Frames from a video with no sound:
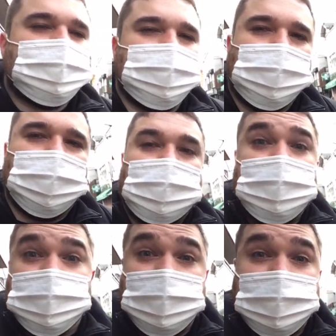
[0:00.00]
that were
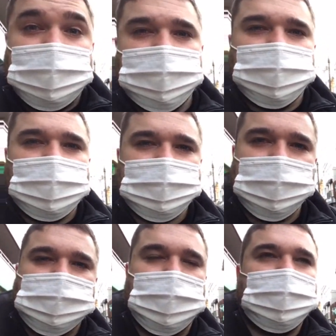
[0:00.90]
interesting for us
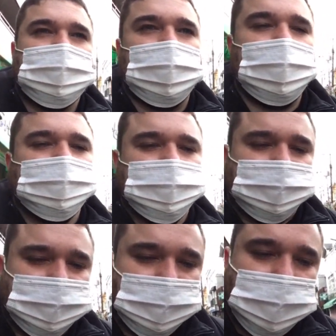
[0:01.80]
in 2020,
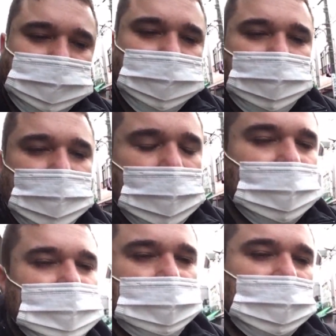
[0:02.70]

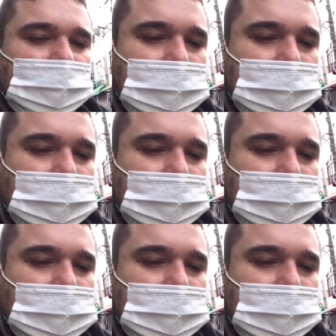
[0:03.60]
as well